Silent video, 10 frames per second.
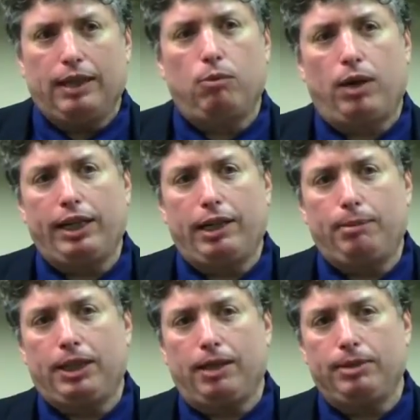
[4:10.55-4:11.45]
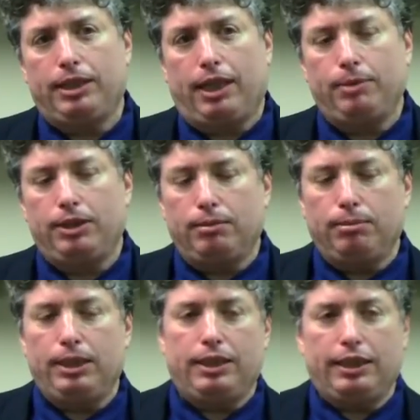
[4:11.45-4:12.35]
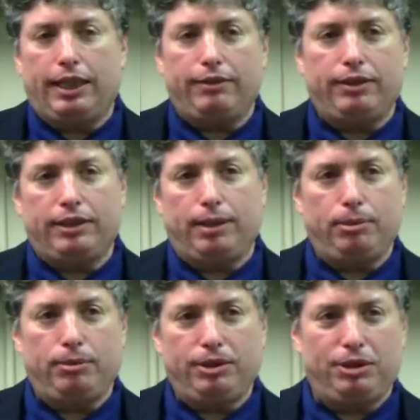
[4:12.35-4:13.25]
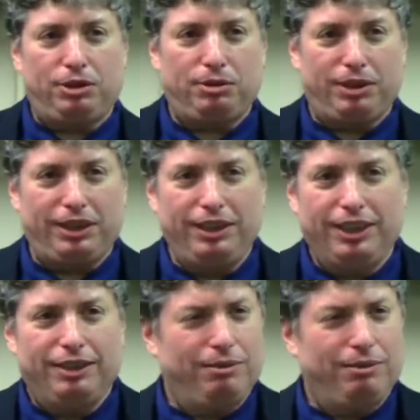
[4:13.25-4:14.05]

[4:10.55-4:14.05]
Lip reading: And why did they become dominant immediately after the temple was destroyed?